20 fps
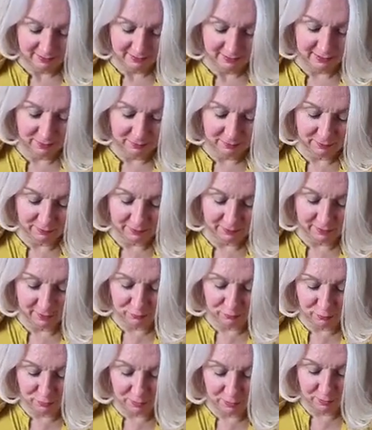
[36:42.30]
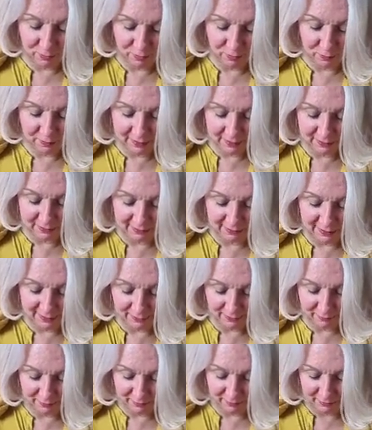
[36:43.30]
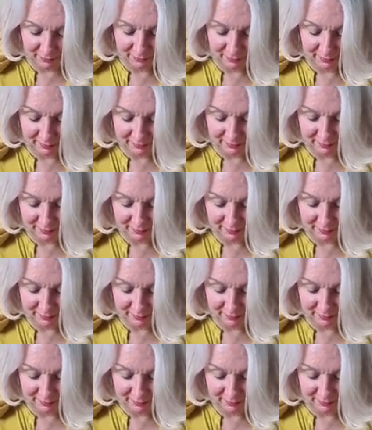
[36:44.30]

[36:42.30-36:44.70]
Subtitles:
there was a Trebor Mint advert.